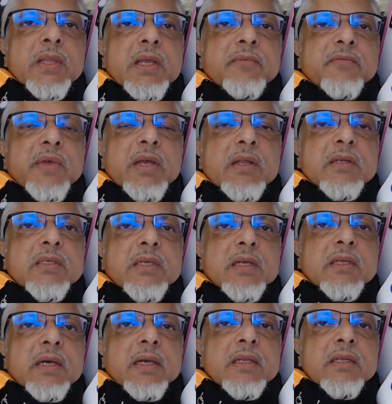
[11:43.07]
various
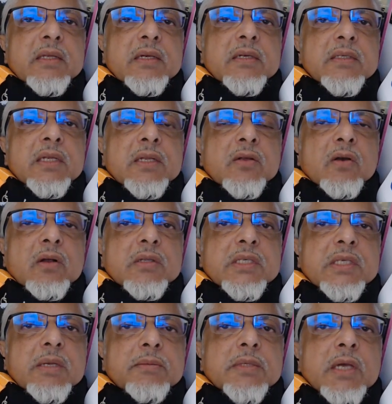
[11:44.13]
other ideas and
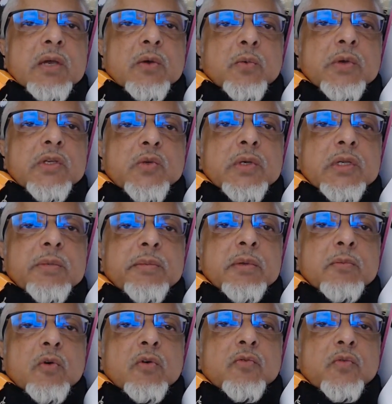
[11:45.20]
concepts which were to be
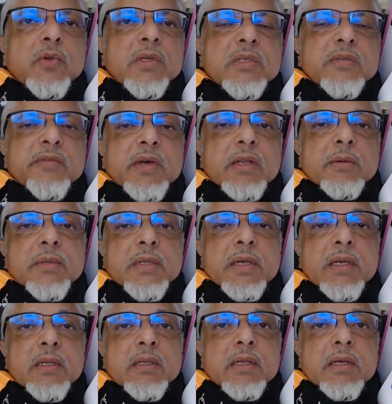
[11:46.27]
more fully developed
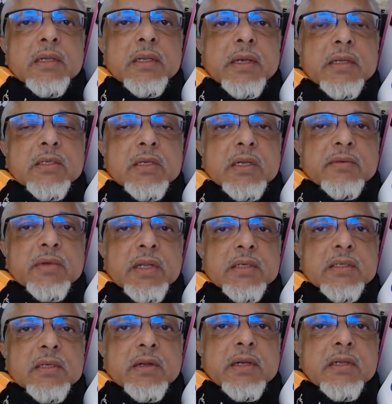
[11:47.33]
in the later
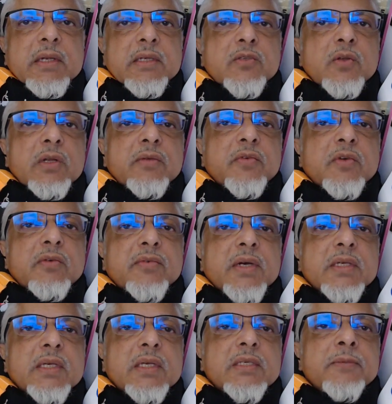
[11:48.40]
revelation. Right, let's look at a few
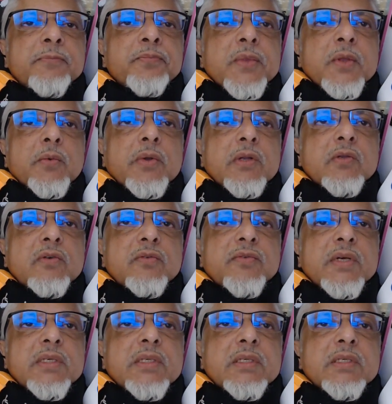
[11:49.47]
verses, one or two
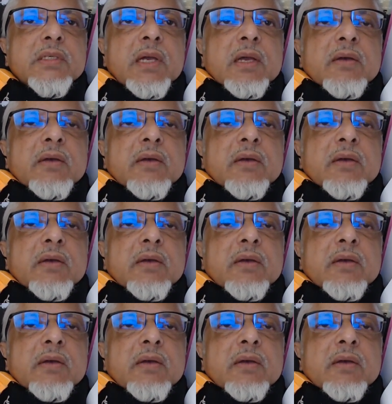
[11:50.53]
verses.